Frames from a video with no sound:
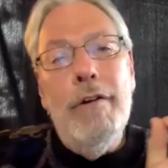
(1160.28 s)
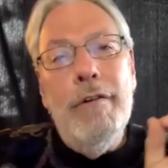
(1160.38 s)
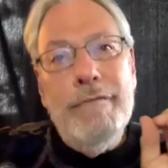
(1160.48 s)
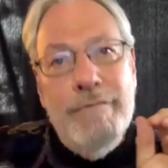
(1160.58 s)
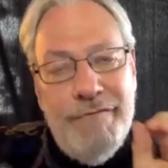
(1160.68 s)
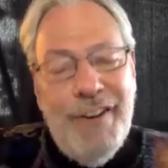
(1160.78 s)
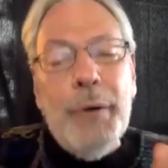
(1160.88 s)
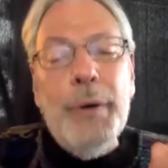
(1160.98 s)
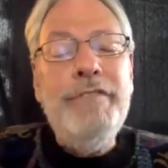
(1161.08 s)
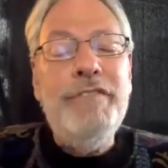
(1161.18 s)

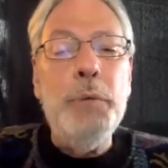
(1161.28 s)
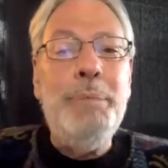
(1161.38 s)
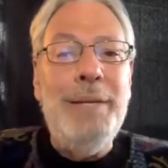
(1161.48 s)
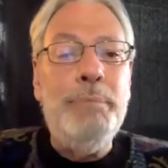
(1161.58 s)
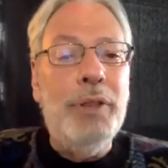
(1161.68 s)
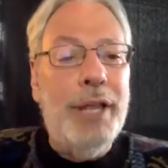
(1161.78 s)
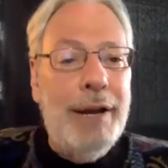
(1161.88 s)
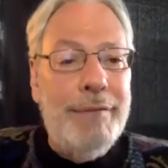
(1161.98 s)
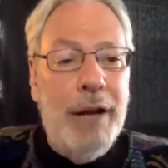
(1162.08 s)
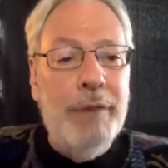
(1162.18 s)
very few people that
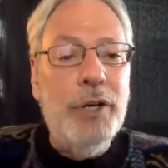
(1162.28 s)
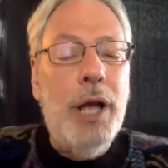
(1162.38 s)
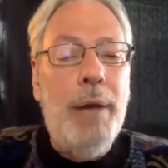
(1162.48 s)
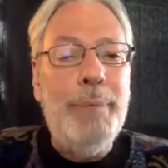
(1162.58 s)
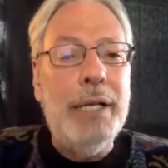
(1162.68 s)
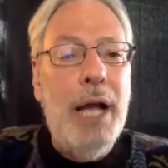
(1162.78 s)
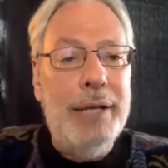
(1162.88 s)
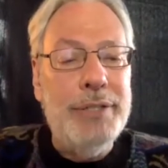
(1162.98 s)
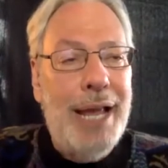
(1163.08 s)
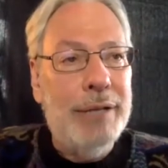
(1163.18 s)
I've ever come in
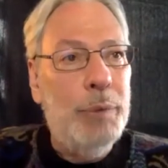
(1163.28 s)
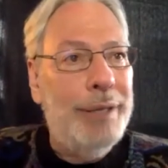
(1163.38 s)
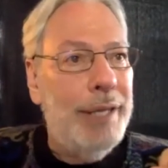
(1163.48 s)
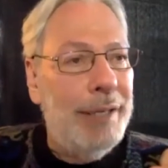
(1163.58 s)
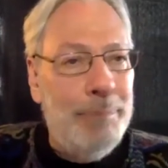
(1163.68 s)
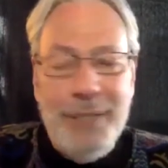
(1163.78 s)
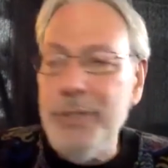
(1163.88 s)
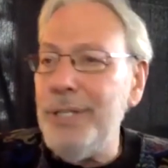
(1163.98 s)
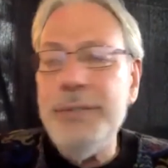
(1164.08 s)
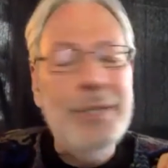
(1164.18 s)
contact with in
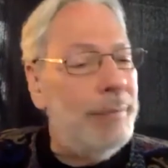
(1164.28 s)
business,